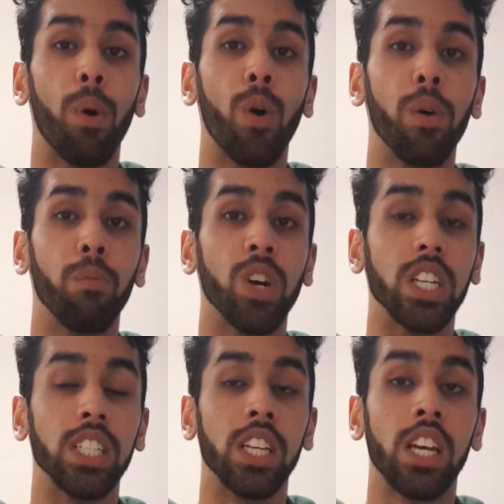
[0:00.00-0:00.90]
poem
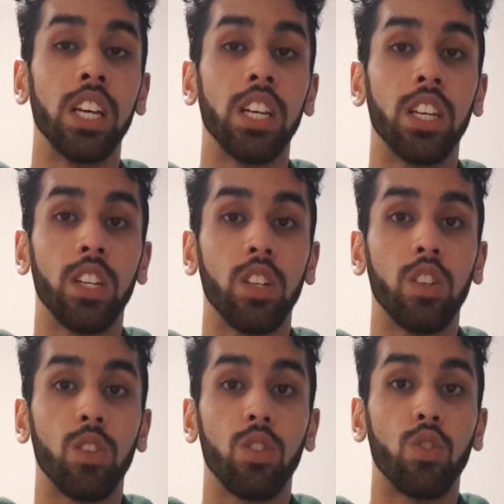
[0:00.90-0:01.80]
was
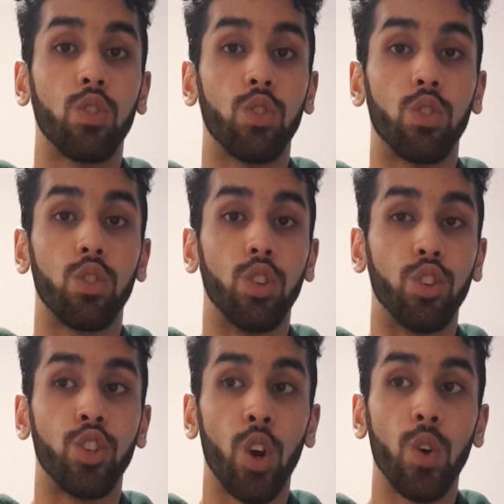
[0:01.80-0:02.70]
to
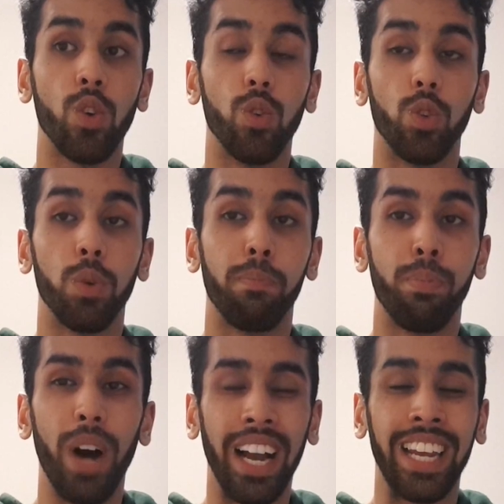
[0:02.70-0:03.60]
show you, to
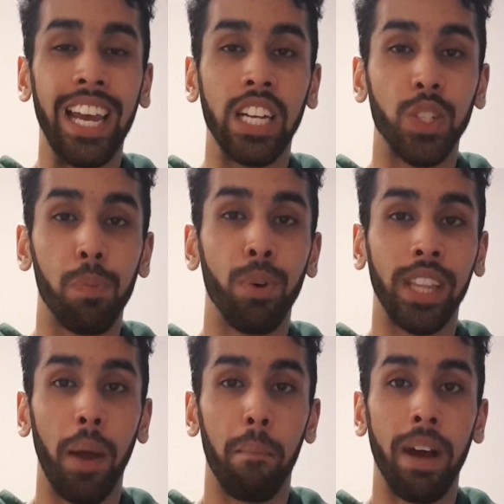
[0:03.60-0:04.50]

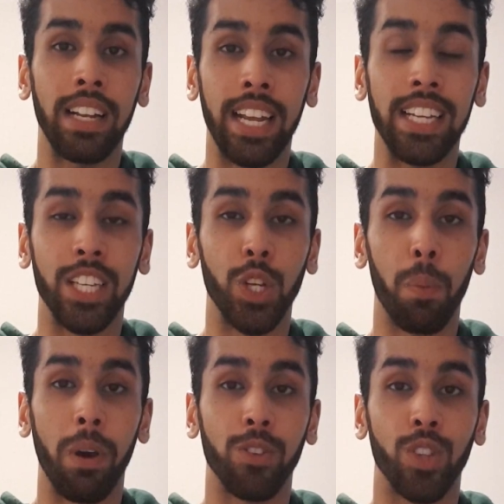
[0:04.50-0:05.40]
put that bad taste in your
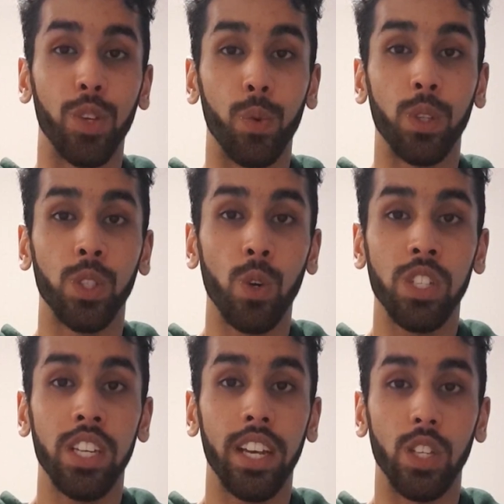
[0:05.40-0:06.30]
mouth, so that you
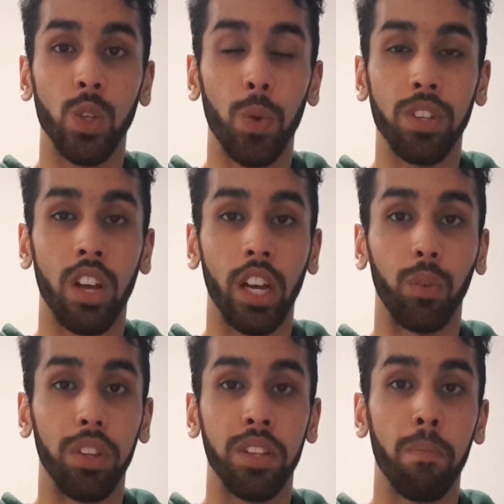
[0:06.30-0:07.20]
associate
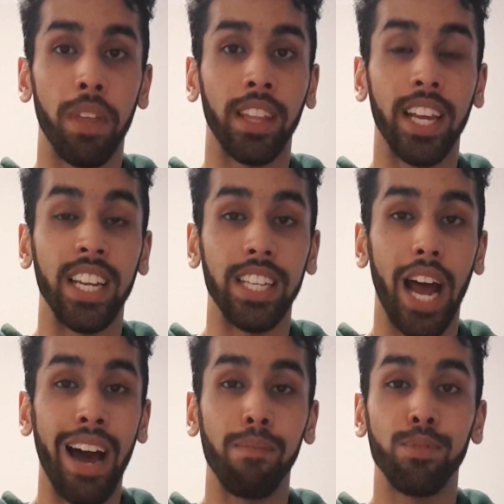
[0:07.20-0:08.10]
suicide with something that is
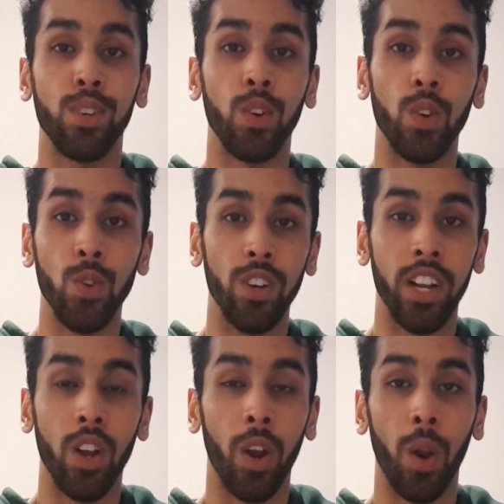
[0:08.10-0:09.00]

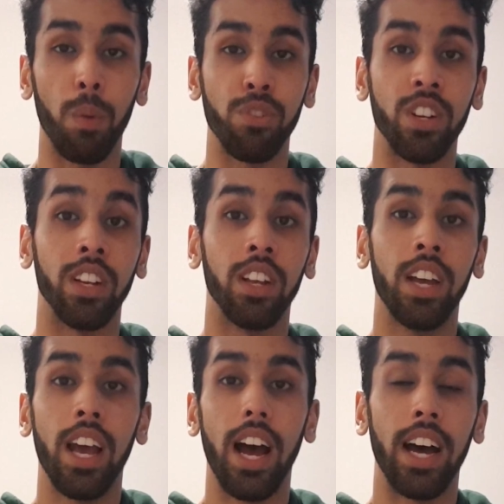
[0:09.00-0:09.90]
absolutely not an option
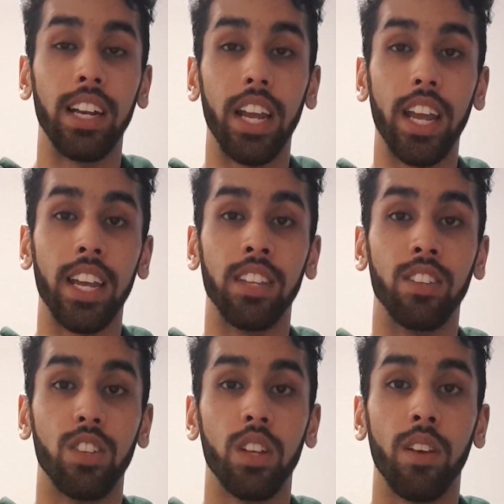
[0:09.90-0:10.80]
and
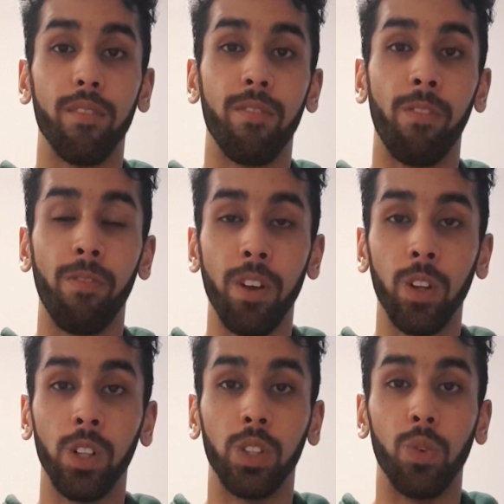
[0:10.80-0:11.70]
is
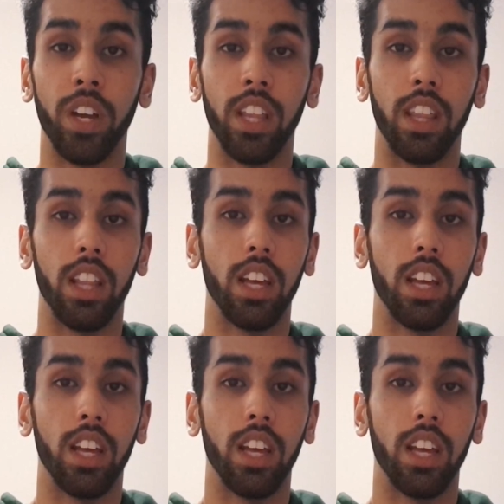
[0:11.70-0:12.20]
filled with